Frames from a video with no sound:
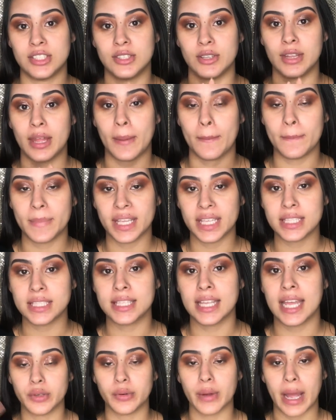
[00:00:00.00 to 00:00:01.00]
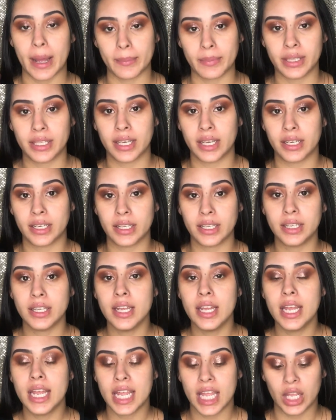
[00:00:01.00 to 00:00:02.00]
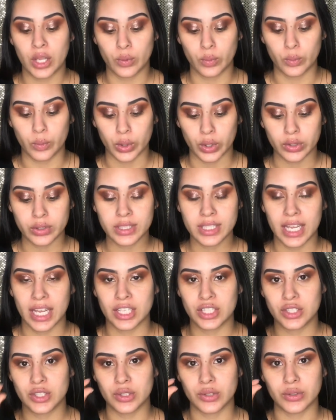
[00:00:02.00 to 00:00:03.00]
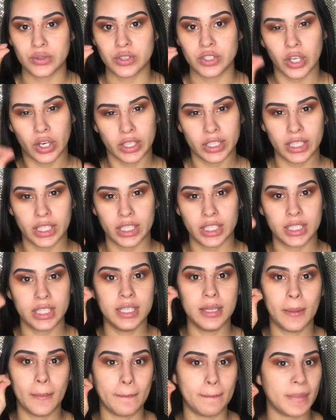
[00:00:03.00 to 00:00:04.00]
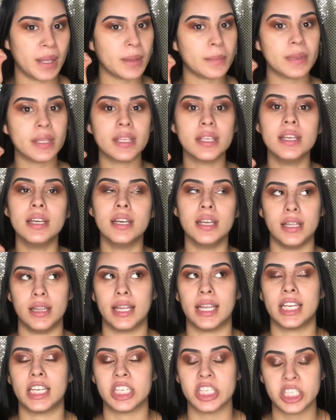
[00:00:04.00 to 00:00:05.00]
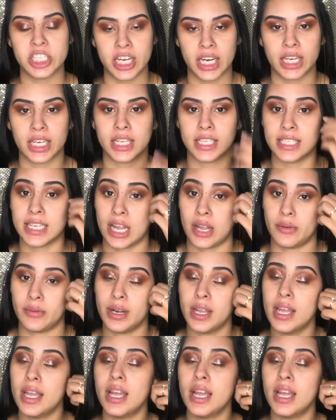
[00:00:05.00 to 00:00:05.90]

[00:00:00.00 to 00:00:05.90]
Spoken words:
So that means you applicate it, it will tend to darken maybe like a shade down.